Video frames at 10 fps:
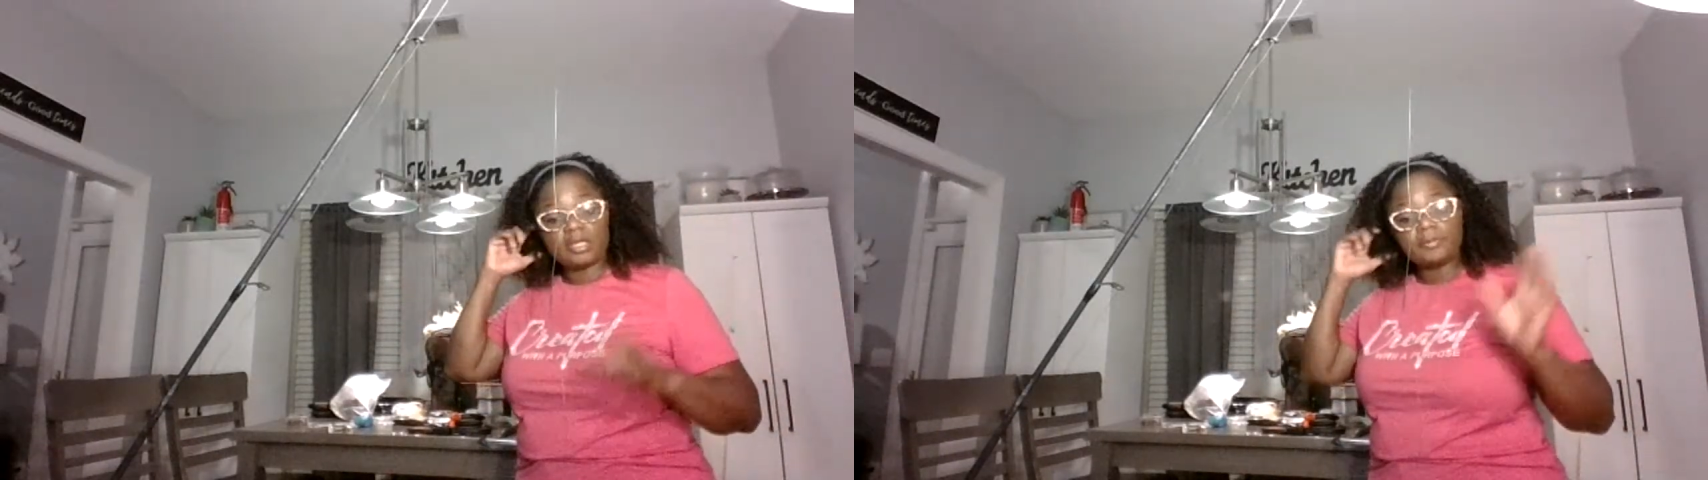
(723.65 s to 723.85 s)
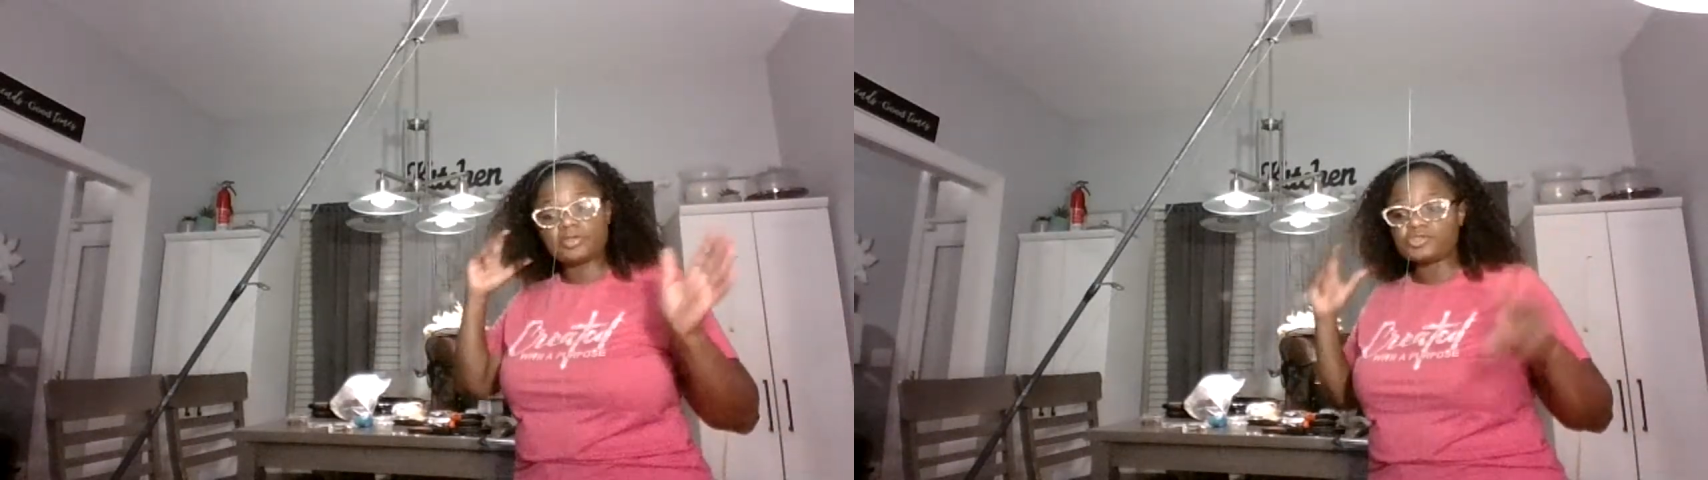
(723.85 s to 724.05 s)

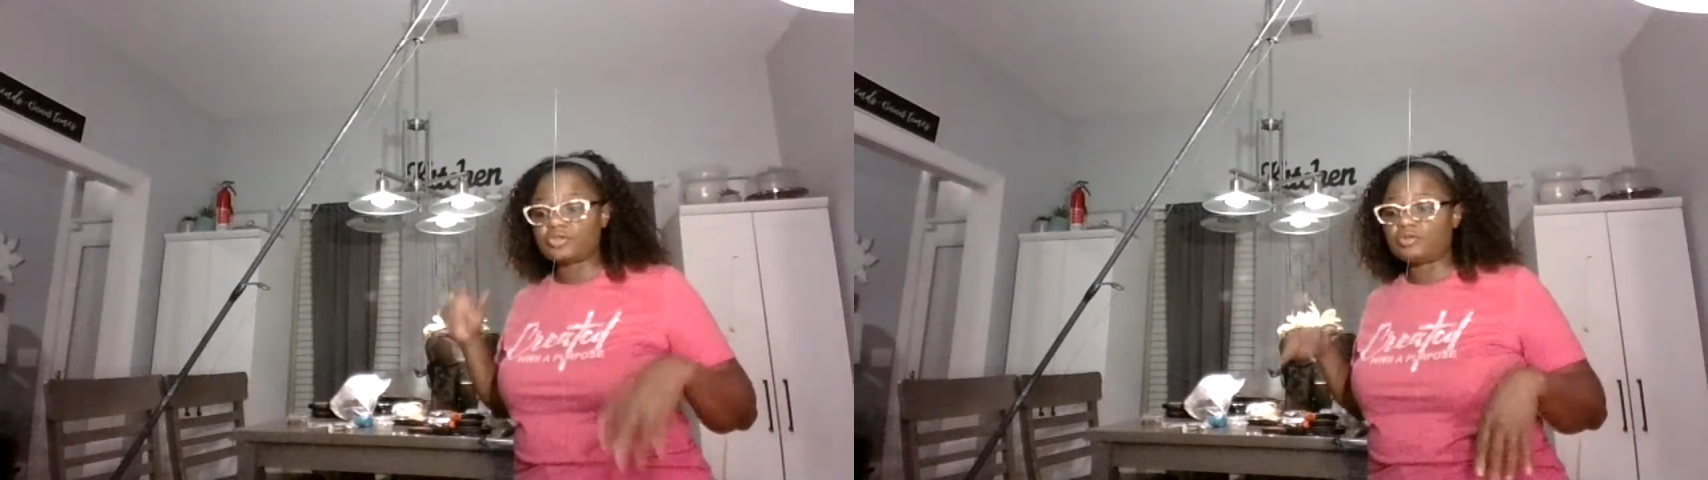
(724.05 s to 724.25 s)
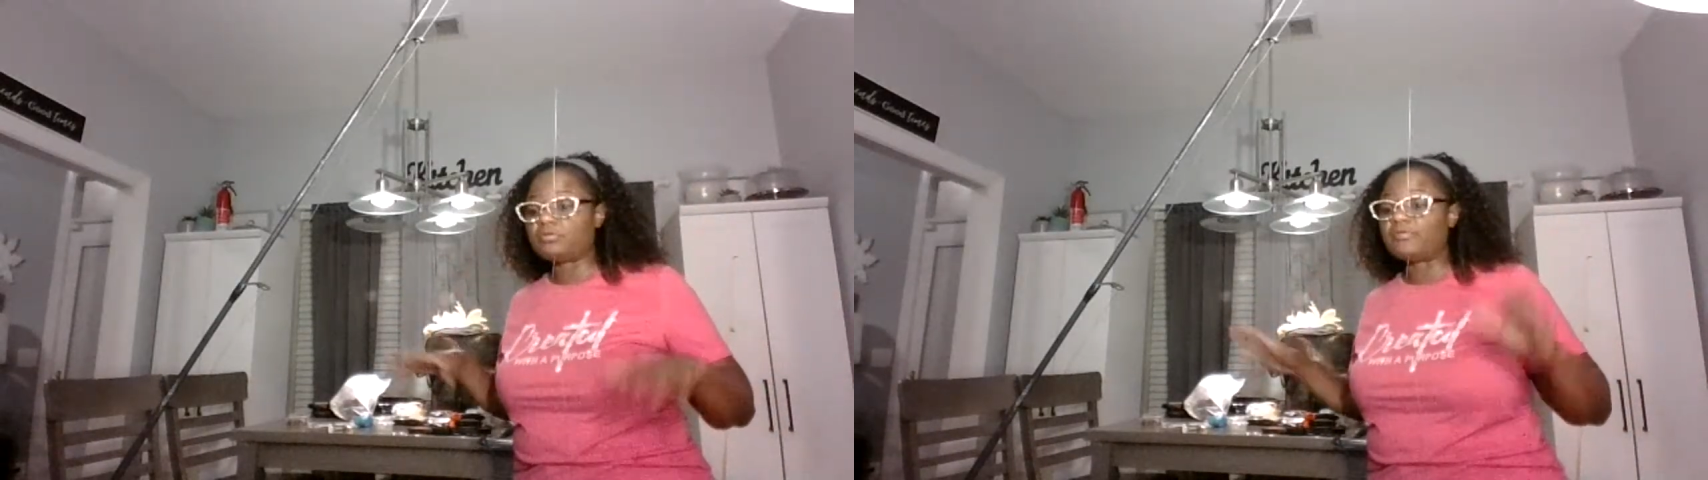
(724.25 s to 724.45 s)
I'm going to
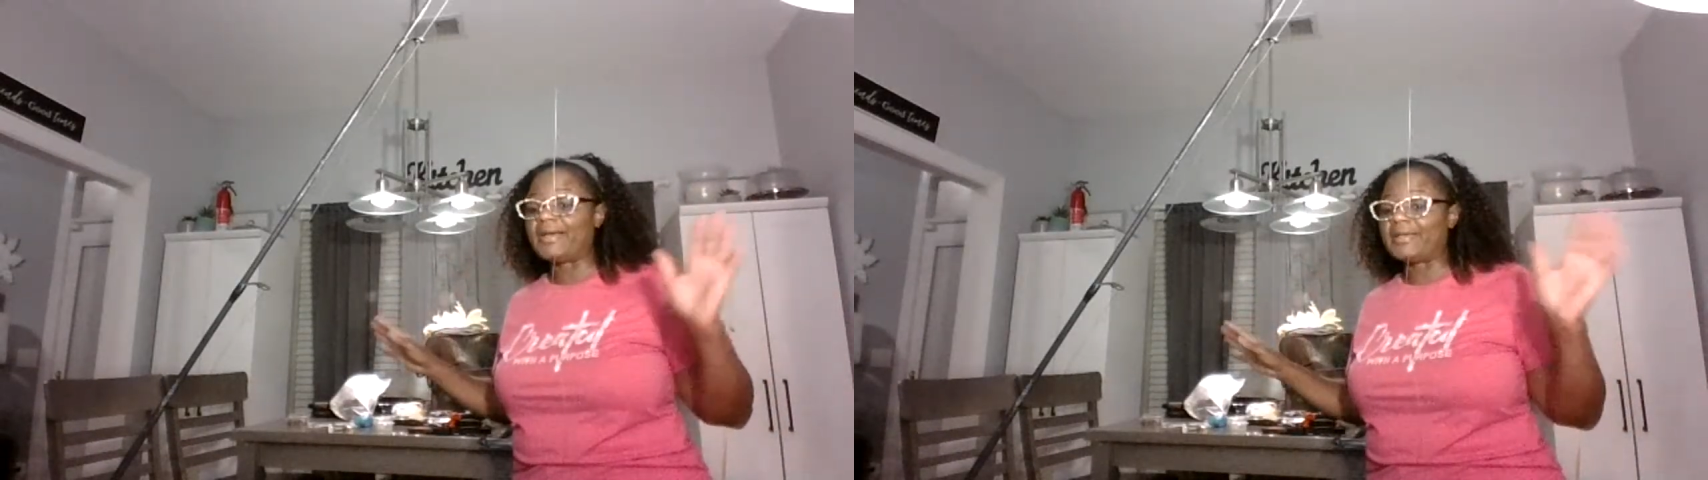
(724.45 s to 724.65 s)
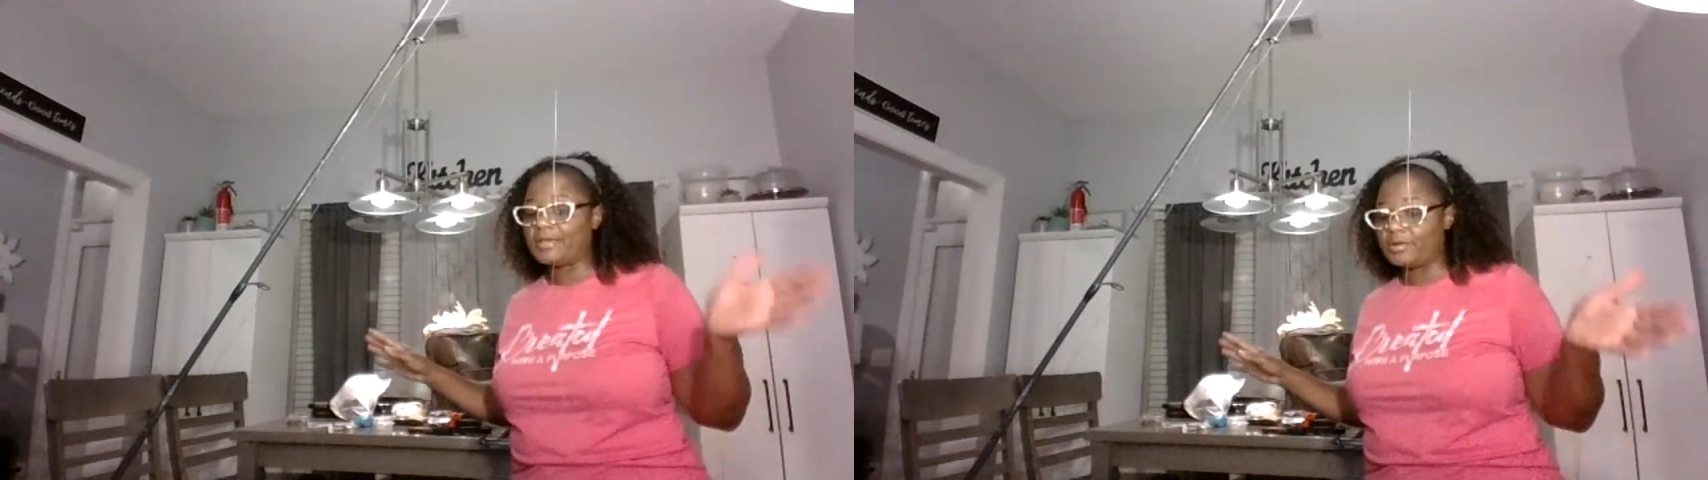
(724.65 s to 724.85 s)
show you
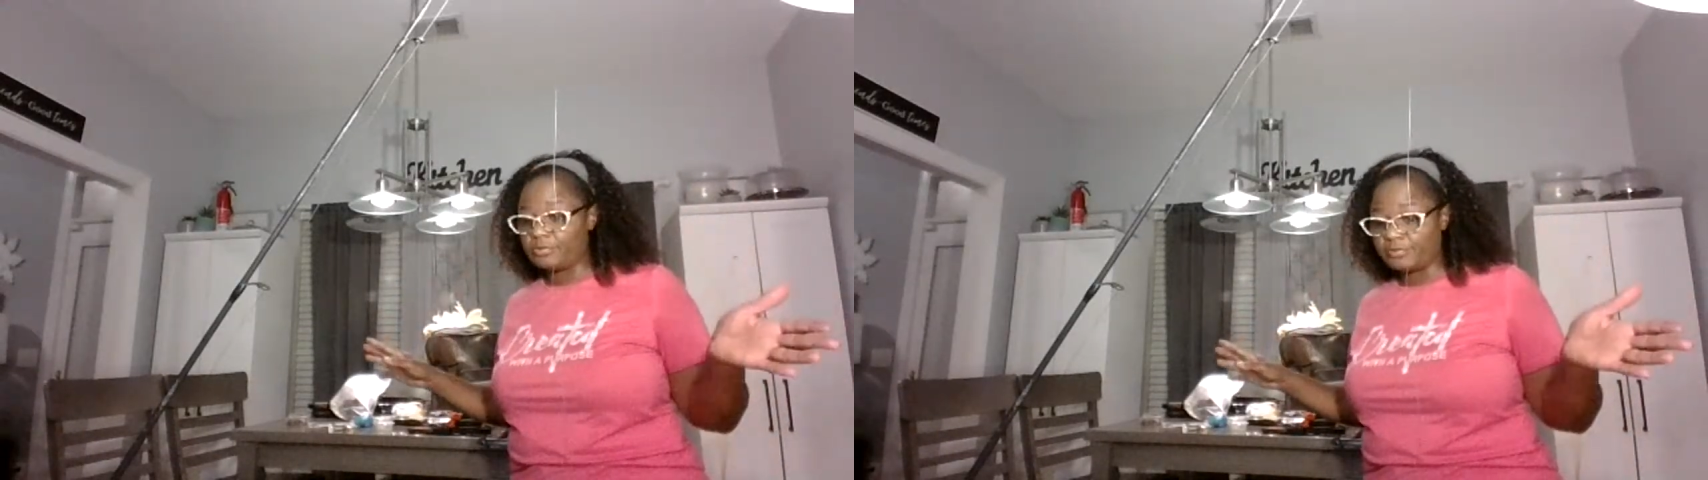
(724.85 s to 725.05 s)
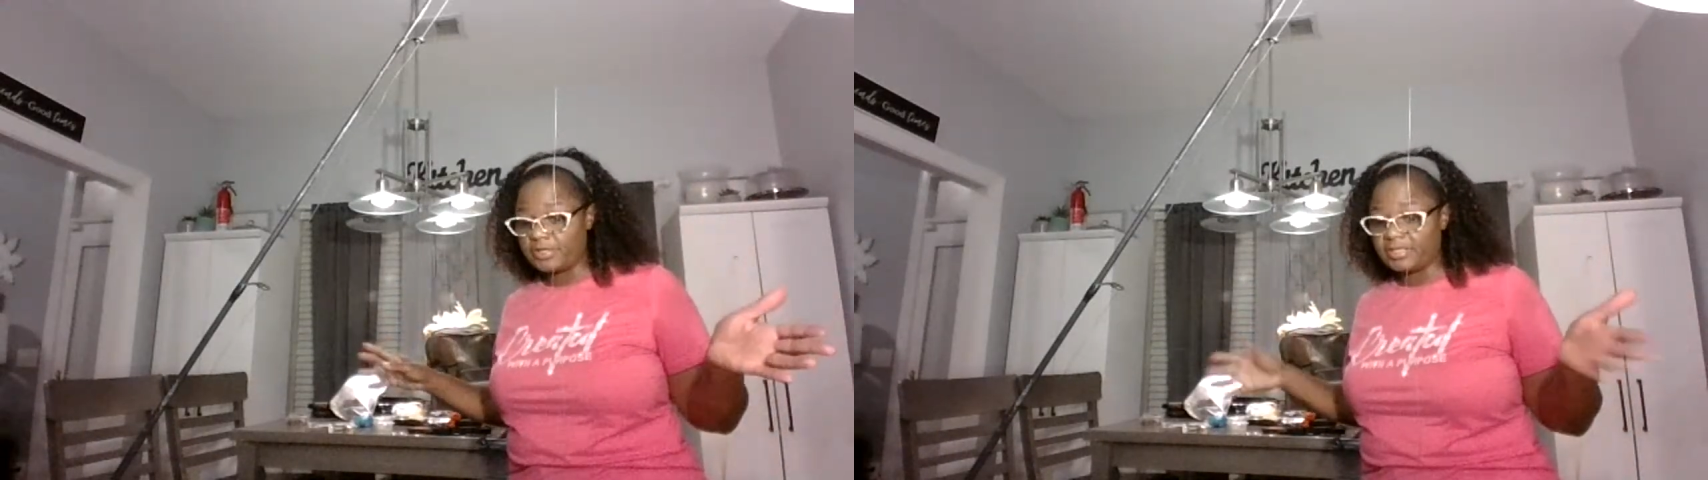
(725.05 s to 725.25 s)
my
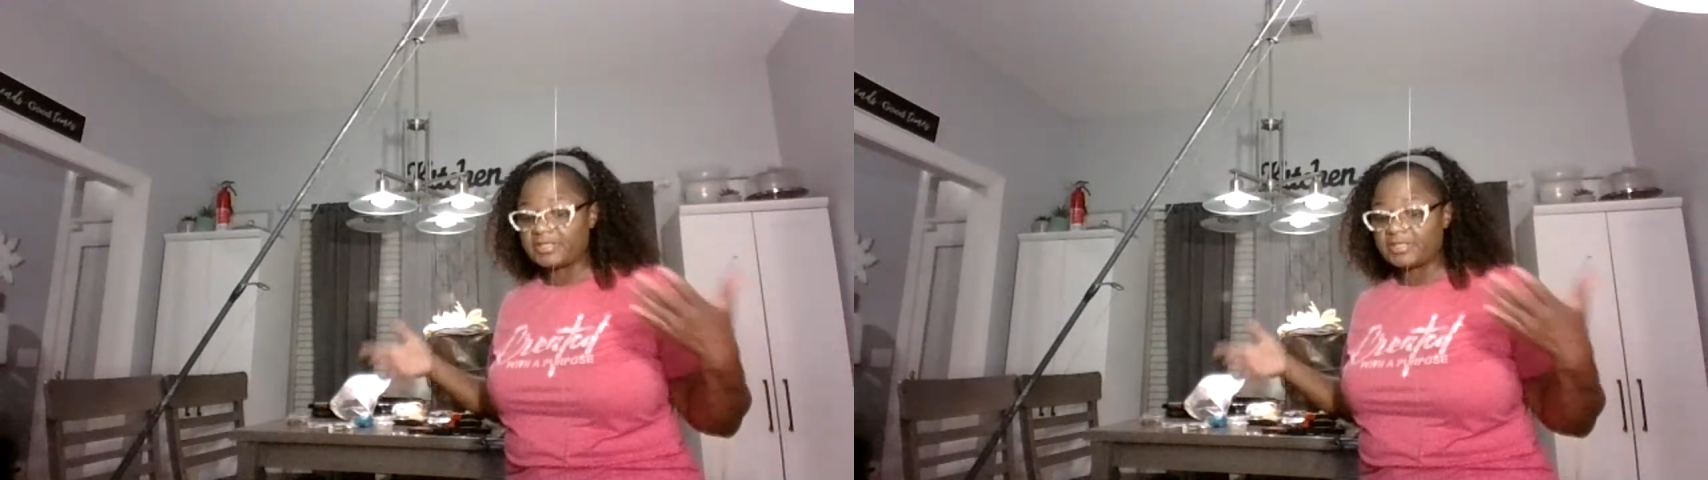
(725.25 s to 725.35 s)
ghetto rig.